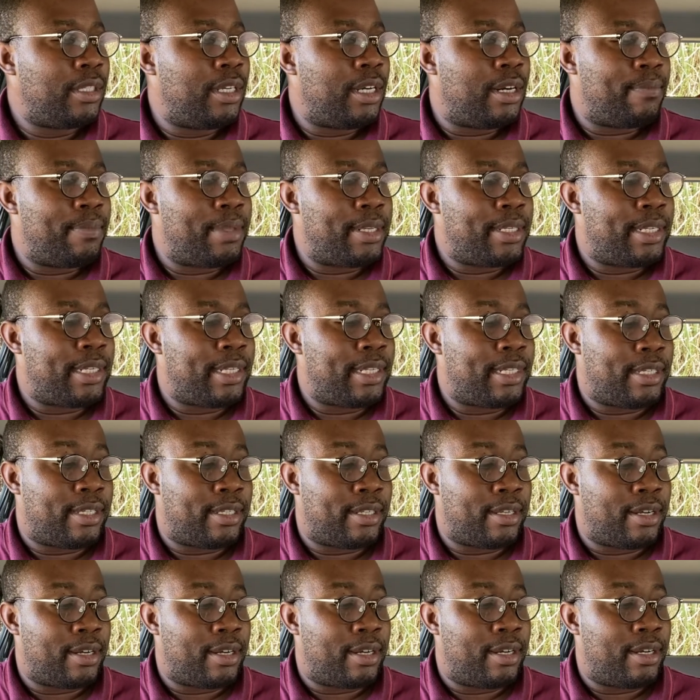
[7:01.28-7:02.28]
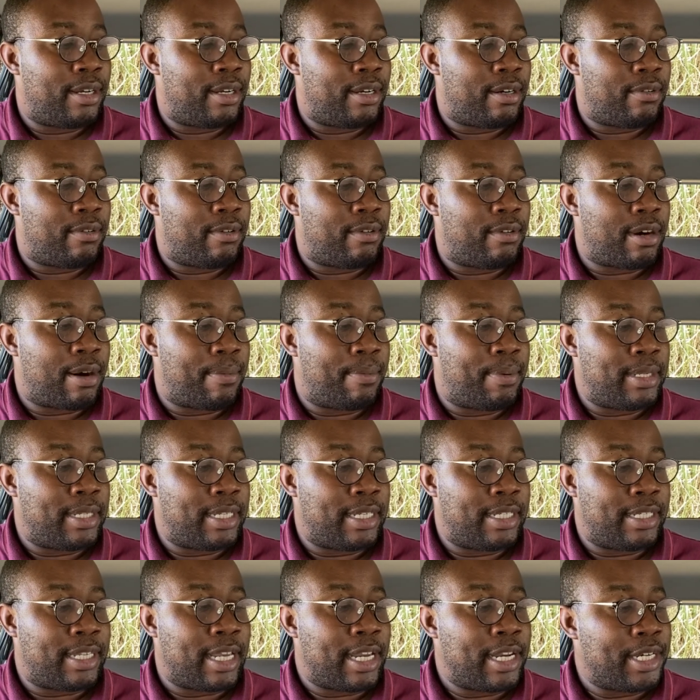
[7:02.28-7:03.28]
This is a
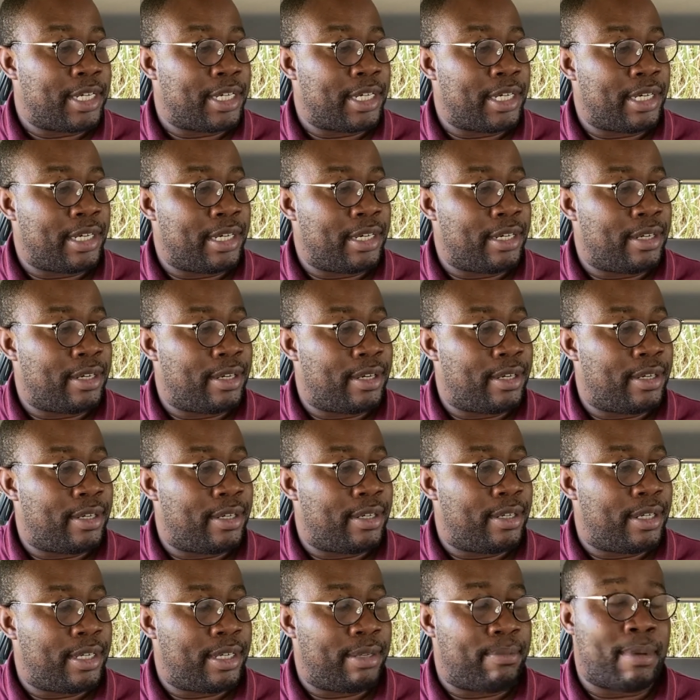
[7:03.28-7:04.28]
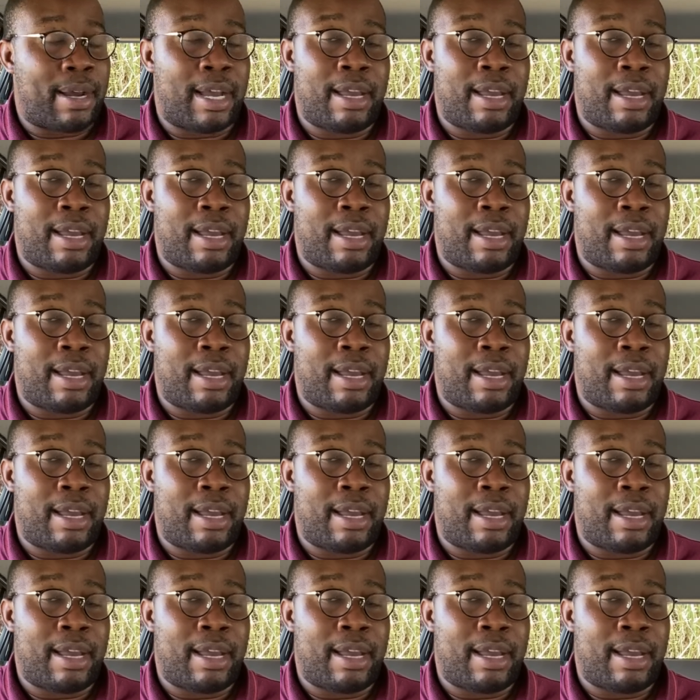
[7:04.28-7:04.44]
representation, in my